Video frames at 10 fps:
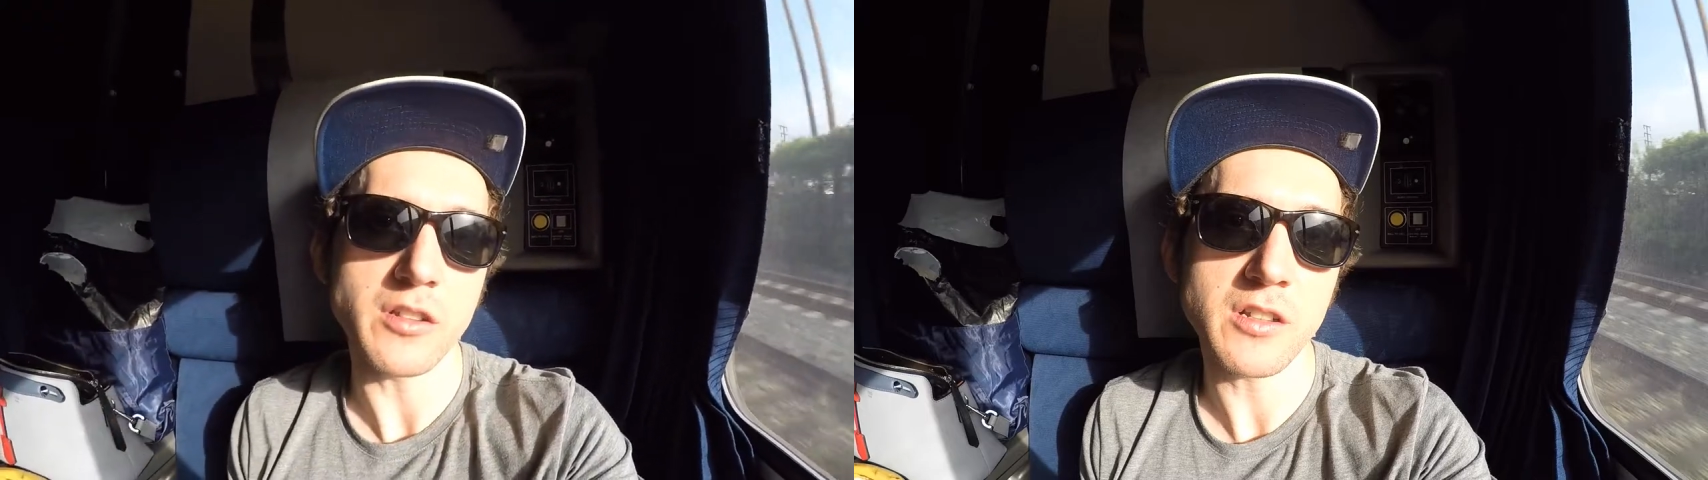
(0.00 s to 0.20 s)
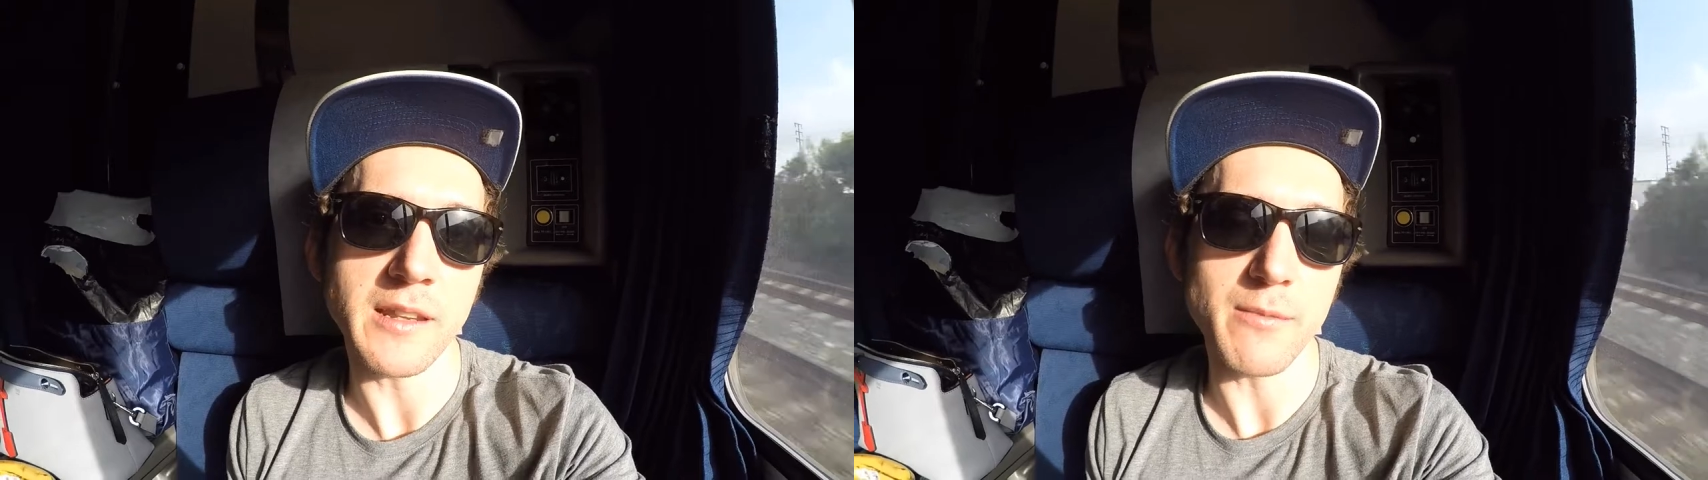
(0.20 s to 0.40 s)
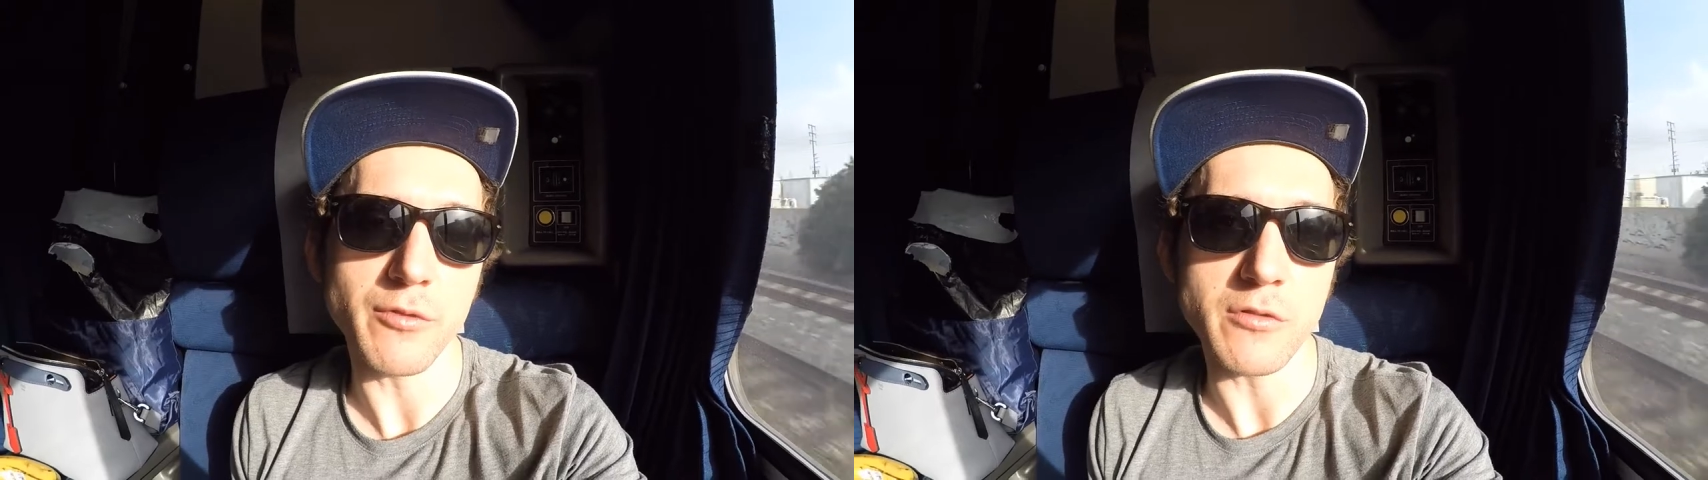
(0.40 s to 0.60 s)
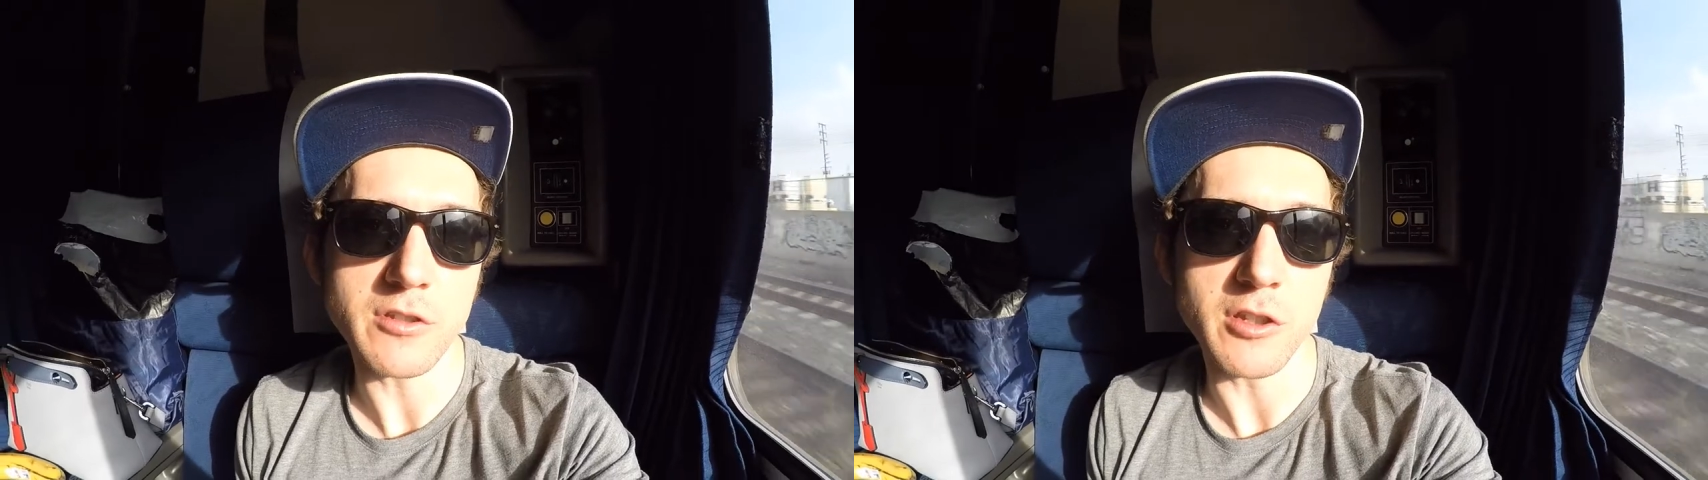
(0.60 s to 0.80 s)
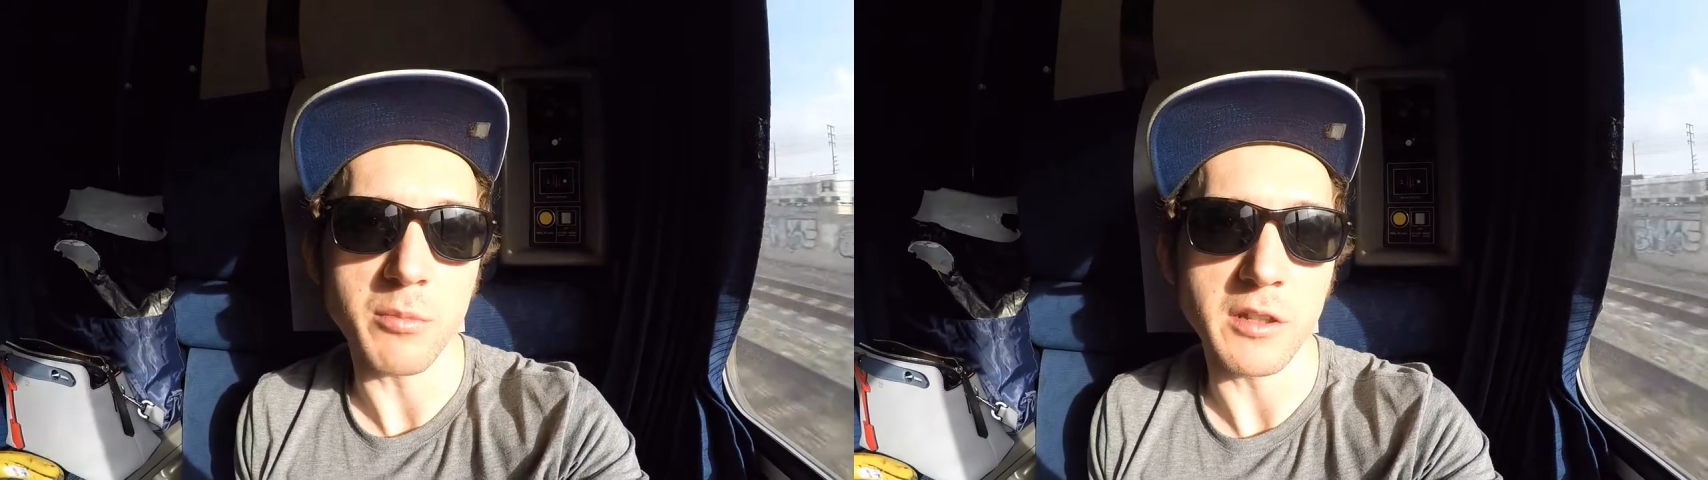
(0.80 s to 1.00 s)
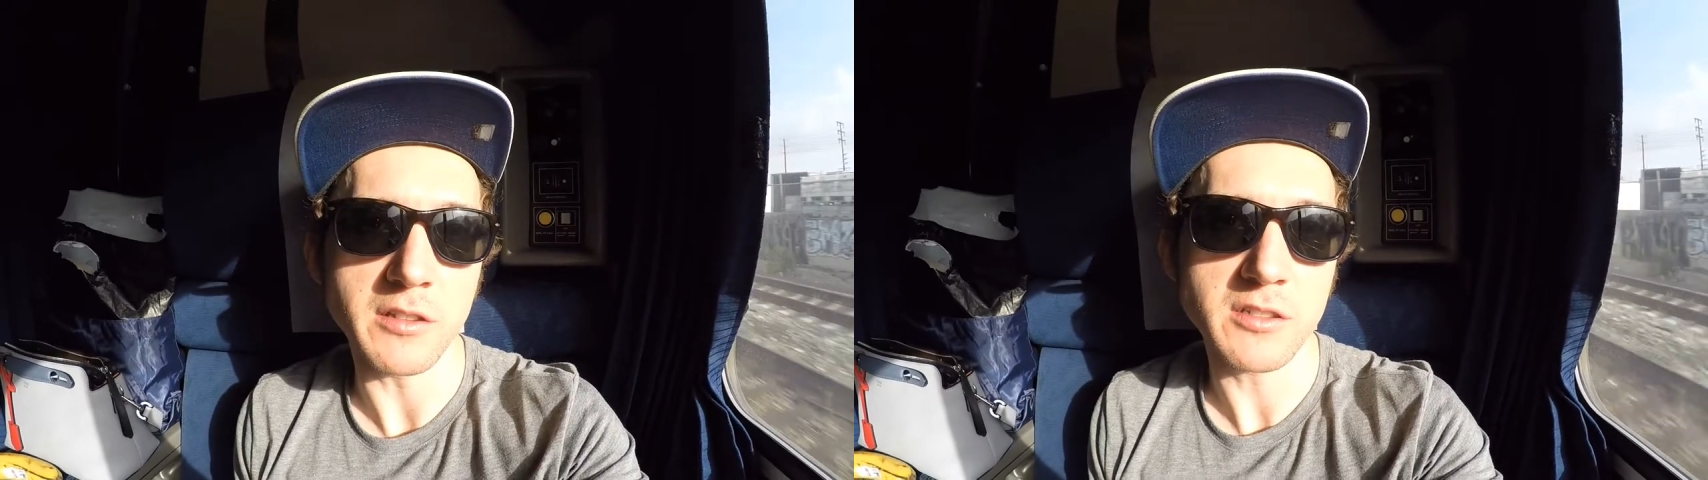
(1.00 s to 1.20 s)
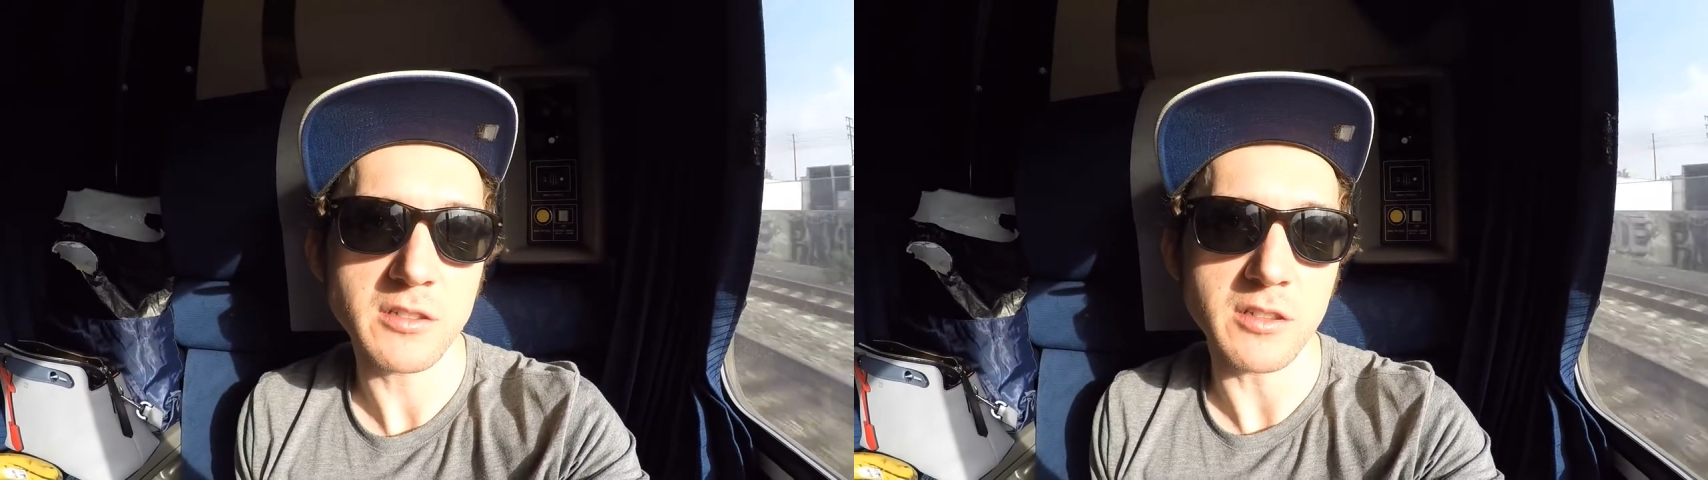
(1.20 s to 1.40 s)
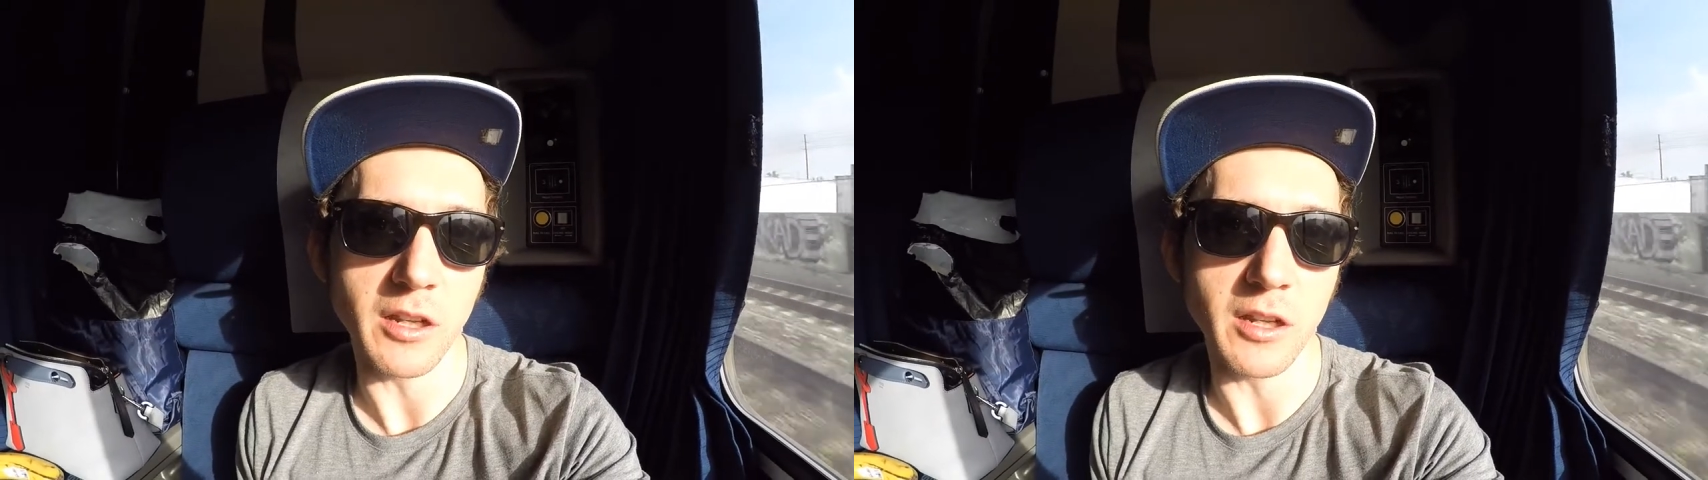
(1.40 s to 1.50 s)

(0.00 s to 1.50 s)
sleep through turbulence.